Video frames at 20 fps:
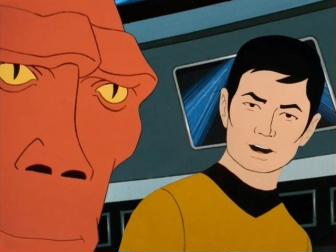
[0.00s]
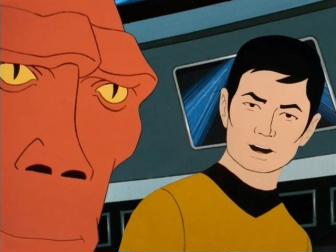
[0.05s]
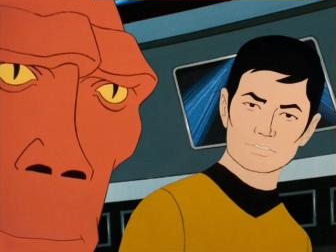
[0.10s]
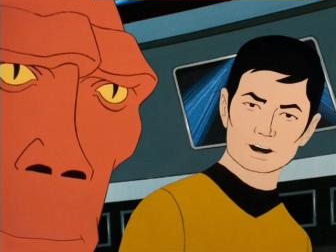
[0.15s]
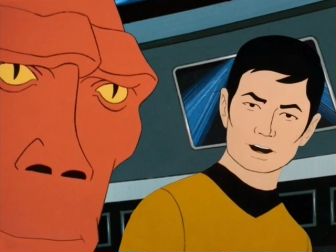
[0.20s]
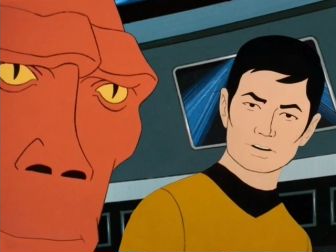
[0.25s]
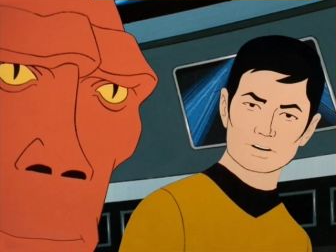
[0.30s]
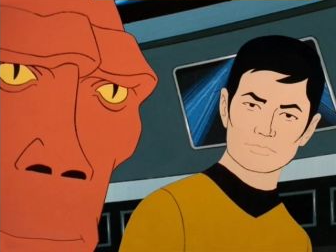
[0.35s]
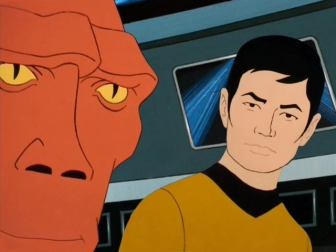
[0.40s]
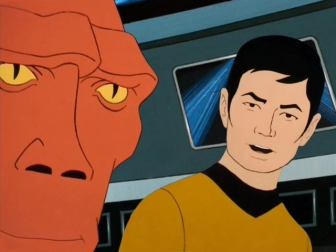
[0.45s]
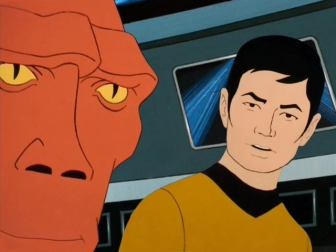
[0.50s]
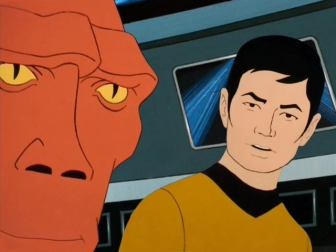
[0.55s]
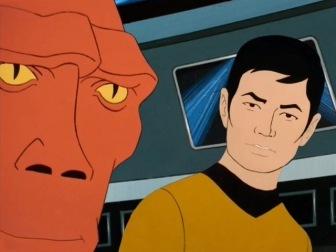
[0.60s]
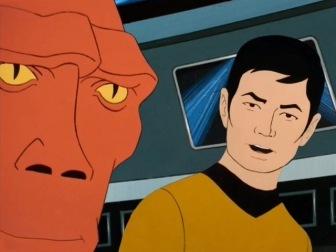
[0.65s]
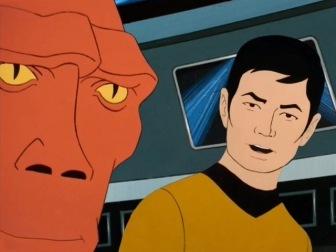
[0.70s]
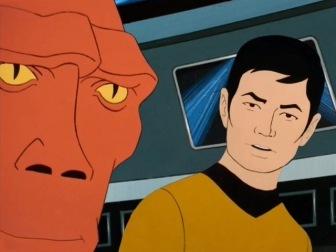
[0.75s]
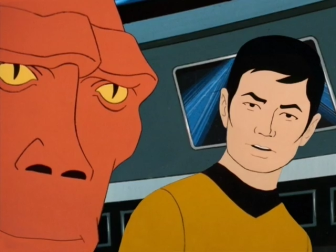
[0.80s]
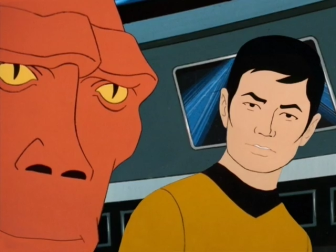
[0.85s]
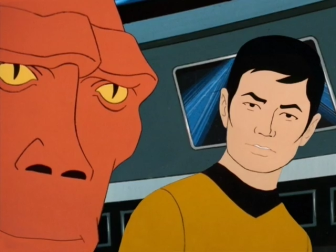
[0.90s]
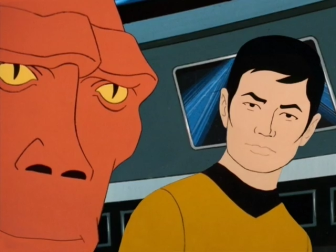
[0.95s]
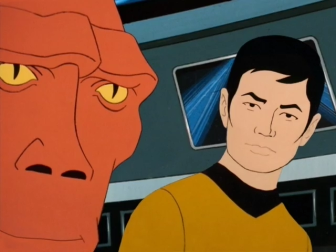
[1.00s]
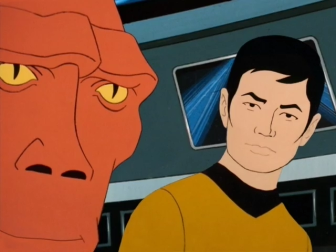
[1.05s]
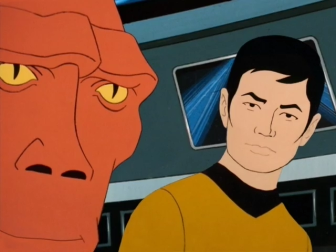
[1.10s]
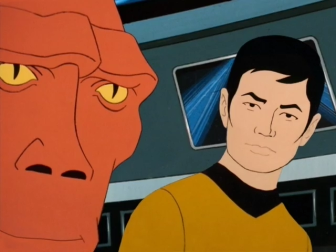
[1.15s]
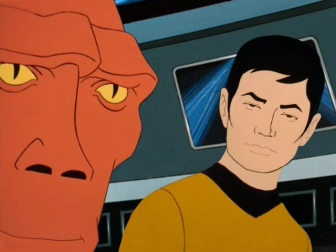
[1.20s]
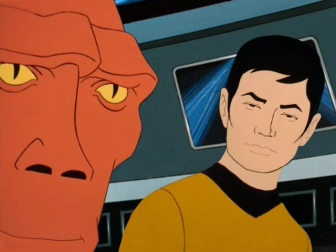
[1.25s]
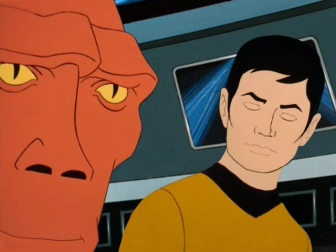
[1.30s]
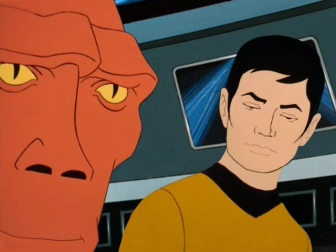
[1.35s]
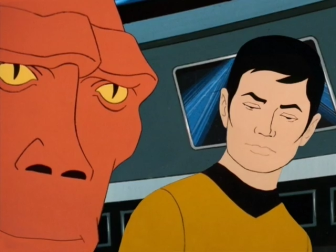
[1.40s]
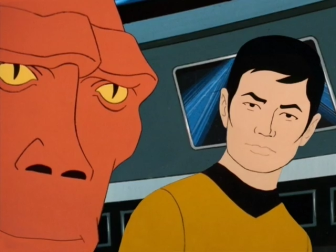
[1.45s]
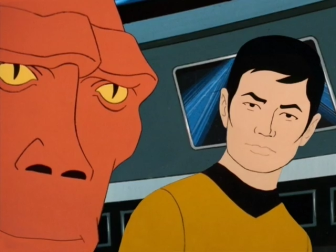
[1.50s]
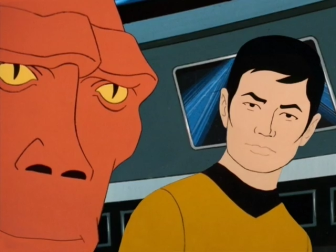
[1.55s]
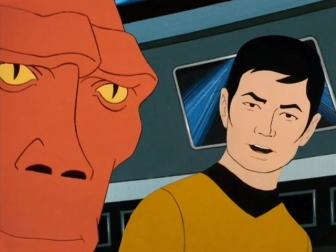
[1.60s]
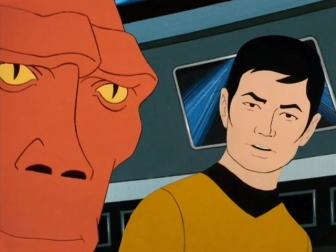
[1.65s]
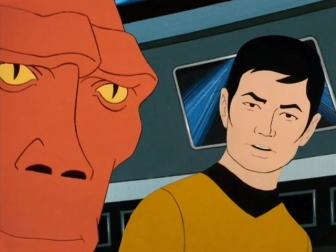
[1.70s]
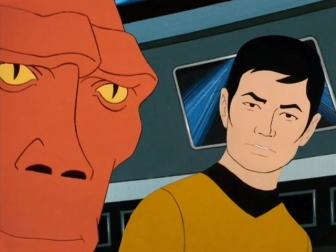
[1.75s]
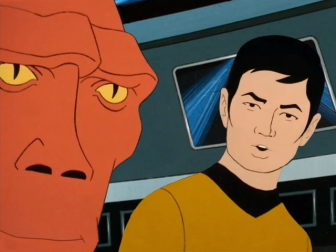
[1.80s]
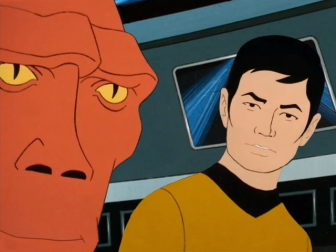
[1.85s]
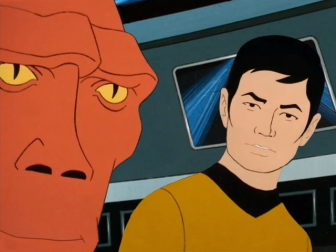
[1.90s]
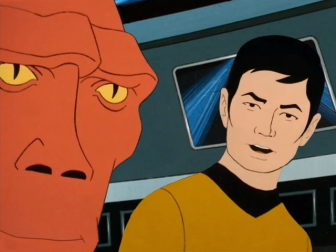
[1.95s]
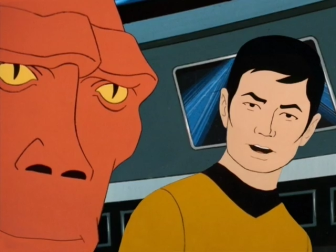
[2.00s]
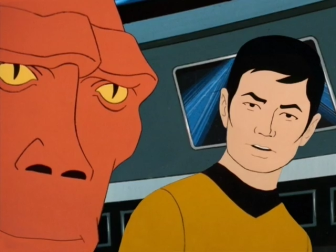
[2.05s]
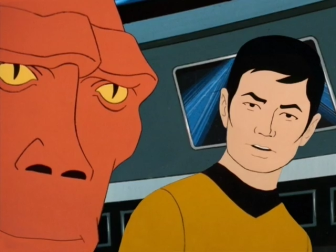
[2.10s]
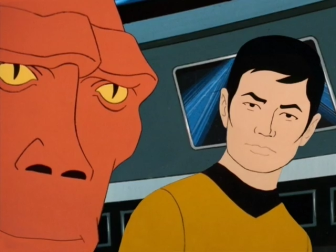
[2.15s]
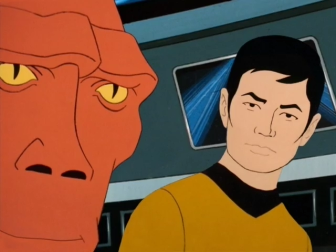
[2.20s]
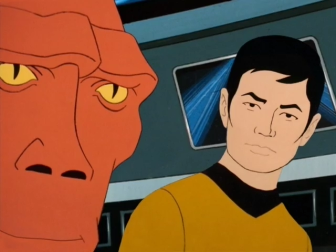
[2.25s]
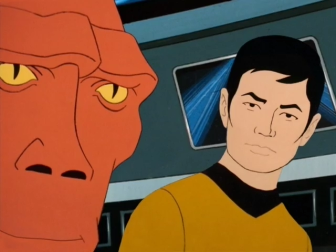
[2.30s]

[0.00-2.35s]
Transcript: an inmate there. Actually,